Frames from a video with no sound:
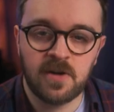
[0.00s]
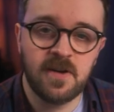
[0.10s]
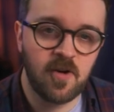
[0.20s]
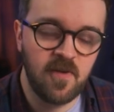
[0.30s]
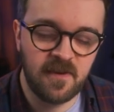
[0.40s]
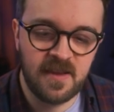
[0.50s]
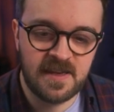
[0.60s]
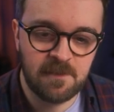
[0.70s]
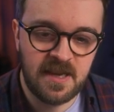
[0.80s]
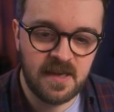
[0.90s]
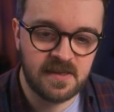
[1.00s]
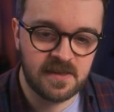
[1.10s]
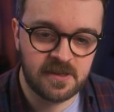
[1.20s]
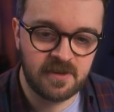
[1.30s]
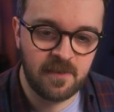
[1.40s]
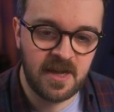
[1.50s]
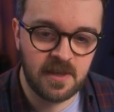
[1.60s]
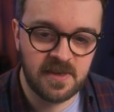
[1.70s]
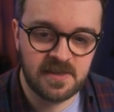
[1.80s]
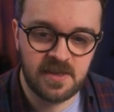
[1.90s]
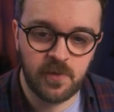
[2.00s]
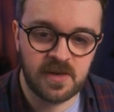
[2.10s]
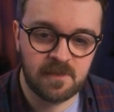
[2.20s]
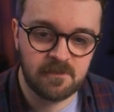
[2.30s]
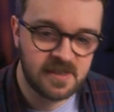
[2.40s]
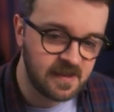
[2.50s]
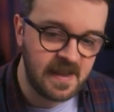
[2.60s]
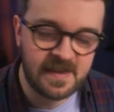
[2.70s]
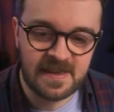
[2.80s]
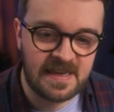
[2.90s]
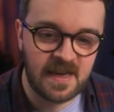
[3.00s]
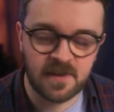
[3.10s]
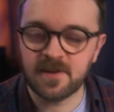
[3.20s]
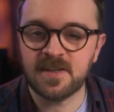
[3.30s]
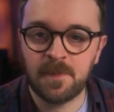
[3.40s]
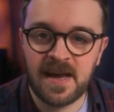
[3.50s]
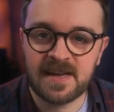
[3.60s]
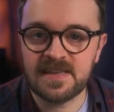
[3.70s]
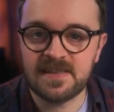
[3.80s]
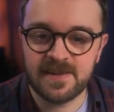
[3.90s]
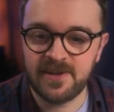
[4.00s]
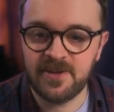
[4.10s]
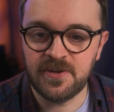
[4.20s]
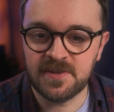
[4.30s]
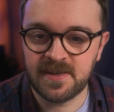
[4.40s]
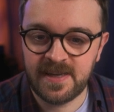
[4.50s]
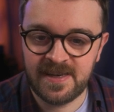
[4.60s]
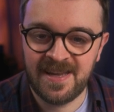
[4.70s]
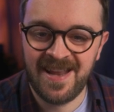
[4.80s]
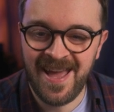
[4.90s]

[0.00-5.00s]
On your overlays page in Stream Elements, you want to select the alerts package that you're using and hit